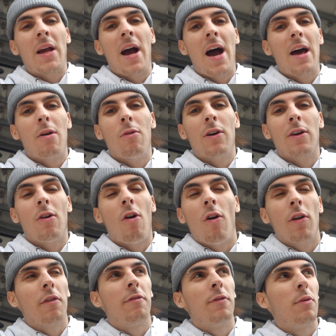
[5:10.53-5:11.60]
I don't want
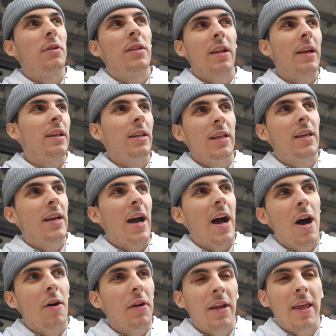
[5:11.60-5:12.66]
all the fluid to like leak
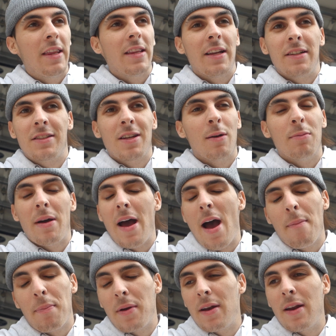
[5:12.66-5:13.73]
out and then something
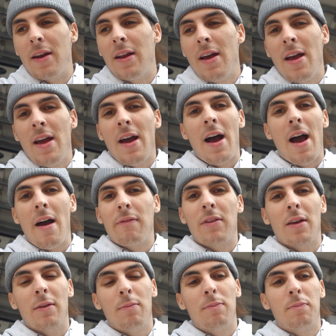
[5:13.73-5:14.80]
happen and I have
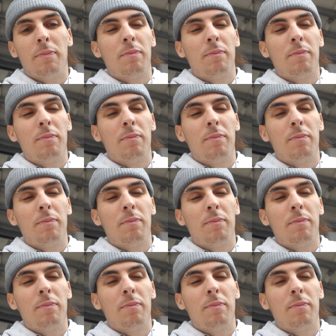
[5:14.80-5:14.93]
to